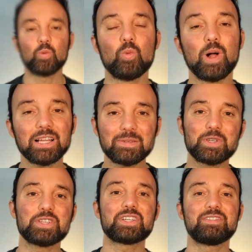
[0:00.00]
Welcome to
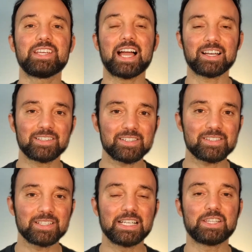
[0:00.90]
HRV Hackers,
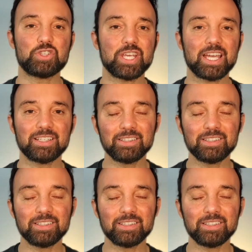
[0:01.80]
the channel